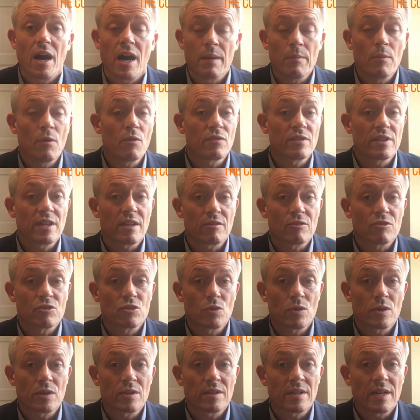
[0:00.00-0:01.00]
I'm over there on
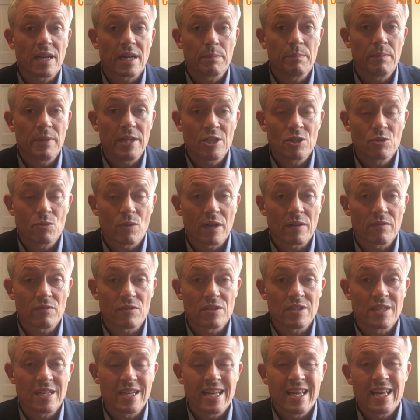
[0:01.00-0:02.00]
Twitter at Pete
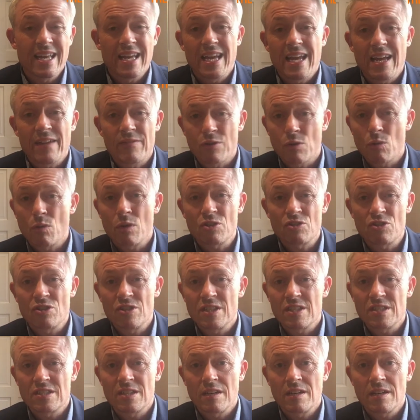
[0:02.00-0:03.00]
Twyford. If you're
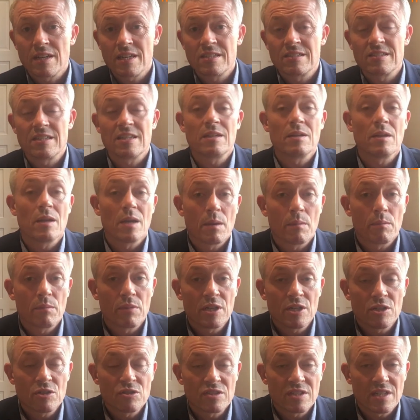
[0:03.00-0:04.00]
watching this on LinkedIn,
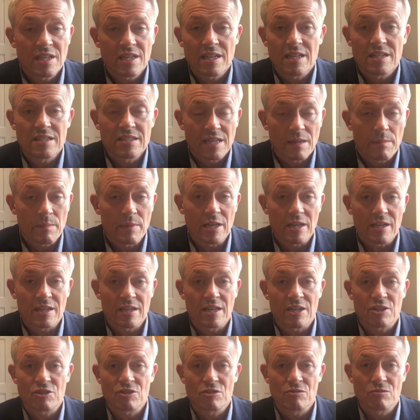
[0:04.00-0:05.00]
please send me a
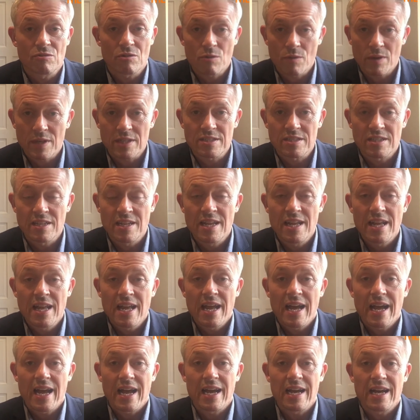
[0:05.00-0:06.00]
connection request.
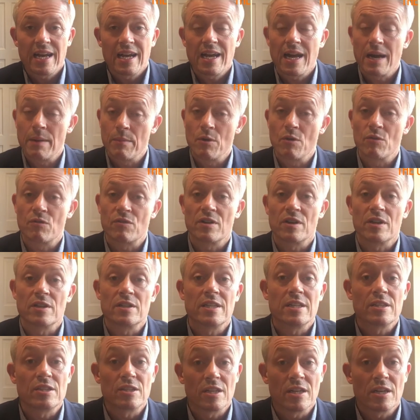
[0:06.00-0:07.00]
I'm over on
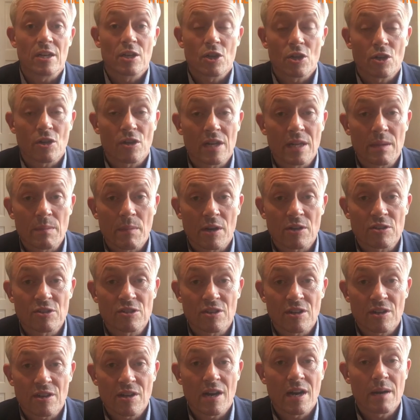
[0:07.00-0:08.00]
the
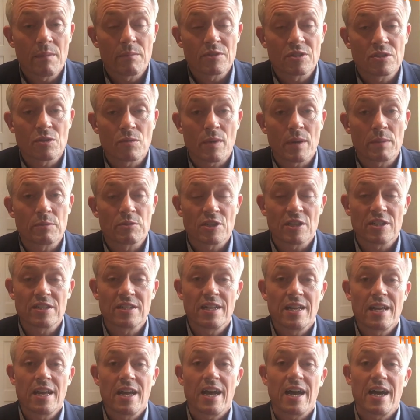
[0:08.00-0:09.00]
curlymarketer.com is the website.
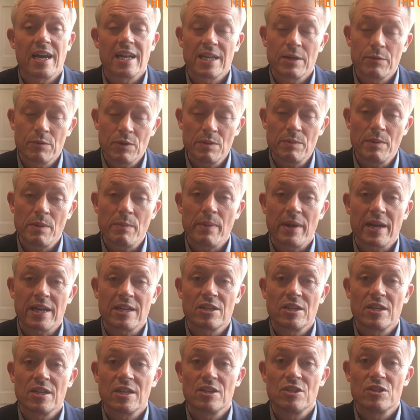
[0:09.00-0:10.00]
And I will be
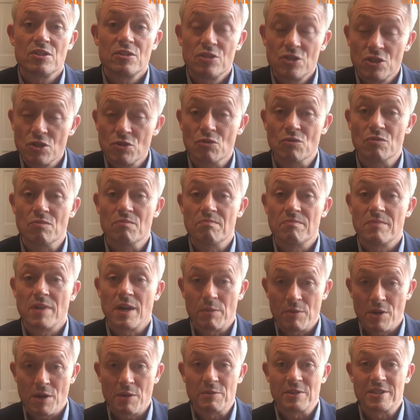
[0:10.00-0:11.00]
back soon, I
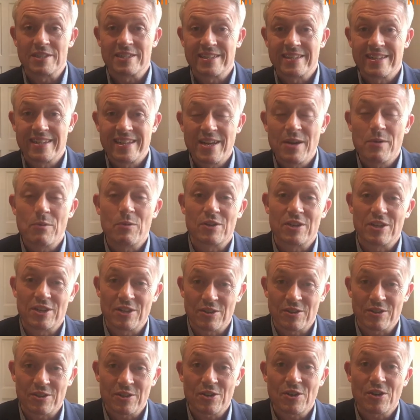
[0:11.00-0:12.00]
promise, with
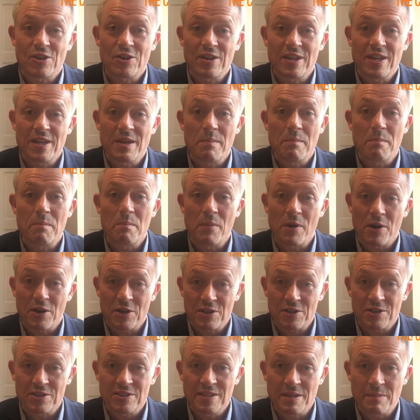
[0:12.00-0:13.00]
another Curly
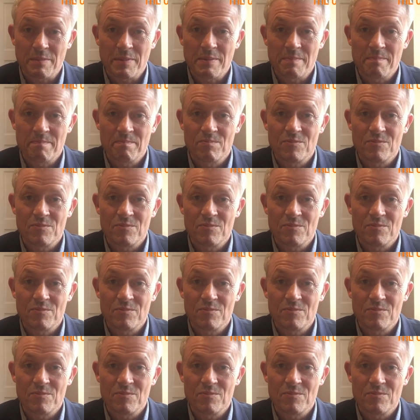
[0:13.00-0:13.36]
Marketer Tip.